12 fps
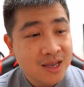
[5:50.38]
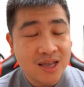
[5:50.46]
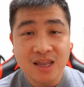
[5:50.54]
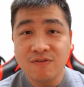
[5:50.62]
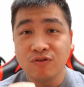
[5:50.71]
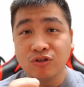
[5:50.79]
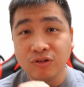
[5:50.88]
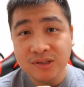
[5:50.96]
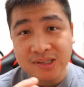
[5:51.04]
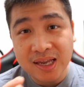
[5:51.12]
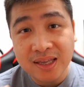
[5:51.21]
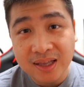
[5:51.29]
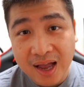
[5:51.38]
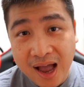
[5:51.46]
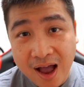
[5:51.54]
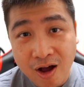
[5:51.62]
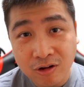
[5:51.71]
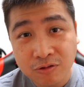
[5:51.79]
If you don't stay in the
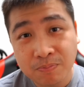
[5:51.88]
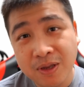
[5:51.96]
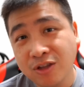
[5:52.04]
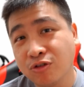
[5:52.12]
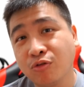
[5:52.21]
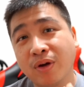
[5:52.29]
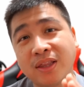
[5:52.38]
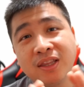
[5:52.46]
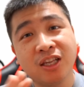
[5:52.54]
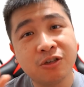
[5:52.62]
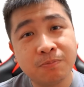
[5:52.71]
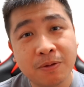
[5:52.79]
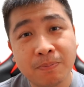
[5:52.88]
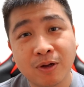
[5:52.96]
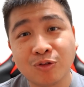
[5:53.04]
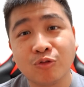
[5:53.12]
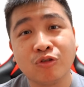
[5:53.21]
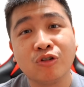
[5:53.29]
house, please don't go and teach people
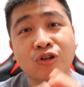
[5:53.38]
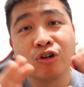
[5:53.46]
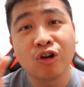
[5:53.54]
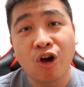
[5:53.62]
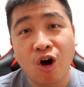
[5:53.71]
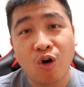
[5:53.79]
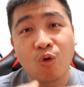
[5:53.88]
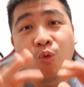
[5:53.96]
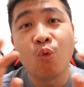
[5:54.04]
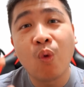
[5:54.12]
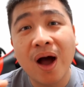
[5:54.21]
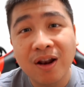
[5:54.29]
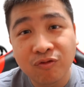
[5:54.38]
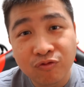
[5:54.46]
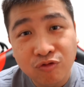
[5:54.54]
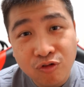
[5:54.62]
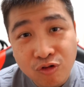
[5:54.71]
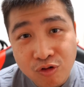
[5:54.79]
to lock
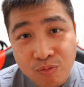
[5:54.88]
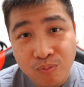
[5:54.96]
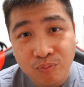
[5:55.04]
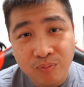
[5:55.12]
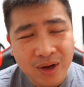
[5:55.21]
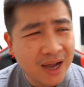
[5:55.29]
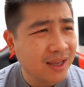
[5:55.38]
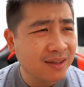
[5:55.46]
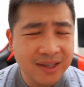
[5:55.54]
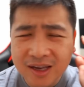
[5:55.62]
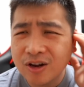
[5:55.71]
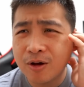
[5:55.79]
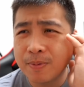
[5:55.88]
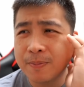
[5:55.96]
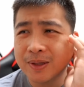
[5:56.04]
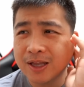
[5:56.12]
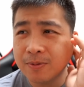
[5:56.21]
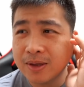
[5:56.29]
one room. I hear a lot of
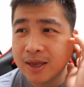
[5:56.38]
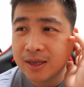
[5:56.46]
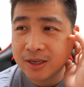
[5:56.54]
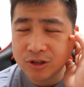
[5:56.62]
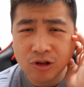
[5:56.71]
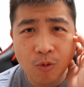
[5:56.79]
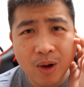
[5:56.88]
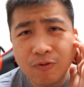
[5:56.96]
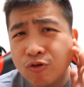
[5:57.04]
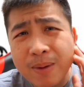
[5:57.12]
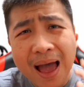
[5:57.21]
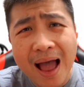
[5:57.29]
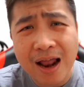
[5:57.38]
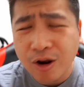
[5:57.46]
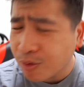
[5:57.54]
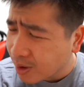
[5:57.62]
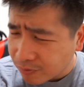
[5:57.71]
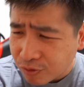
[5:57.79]
people tell me, hey, just lock one room lah,
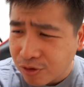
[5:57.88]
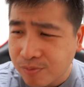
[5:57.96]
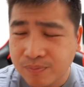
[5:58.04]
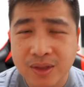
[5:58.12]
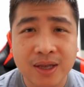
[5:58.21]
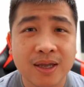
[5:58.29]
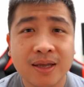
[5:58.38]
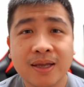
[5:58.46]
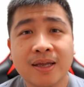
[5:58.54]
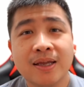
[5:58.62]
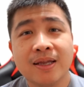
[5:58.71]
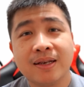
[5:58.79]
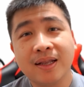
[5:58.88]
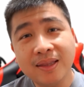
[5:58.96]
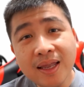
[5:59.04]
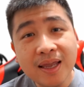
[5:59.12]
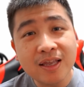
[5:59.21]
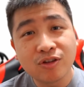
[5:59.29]
lock one room. The
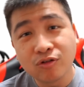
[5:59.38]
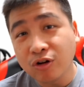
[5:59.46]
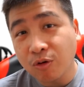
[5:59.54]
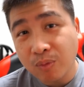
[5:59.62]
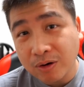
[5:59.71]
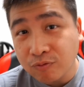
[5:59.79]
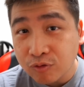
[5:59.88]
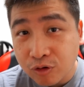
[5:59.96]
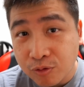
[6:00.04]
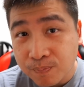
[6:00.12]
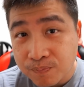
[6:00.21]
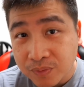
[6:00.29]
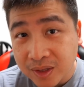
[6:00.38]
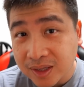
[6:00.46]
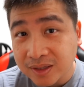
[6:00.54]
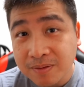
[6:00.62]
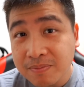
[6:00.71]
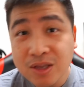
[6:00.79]
thing is, you lock one room, it
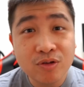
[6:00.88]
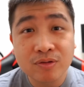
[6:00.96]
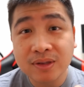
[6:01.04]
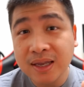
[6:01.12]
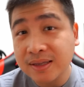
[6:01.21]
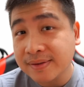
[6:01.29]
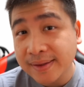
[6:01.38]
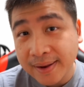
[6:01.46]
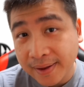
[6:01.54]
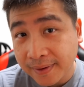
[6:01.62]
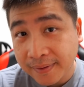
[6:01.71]
doesn't mean you stay inside.